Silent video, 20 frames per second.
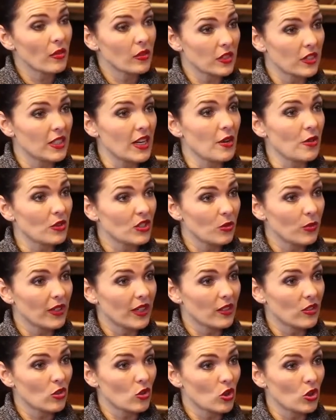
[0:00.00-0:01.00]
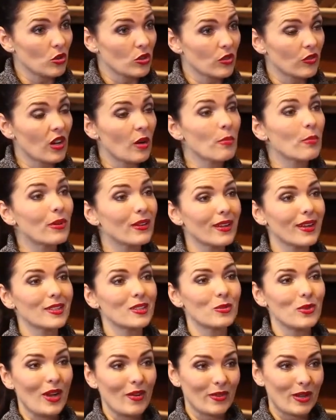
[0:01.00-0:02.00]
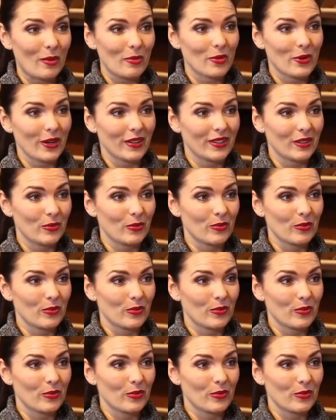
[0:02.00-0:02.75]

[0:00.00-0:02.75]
have our standards that we get to choose from plus we have an upgraded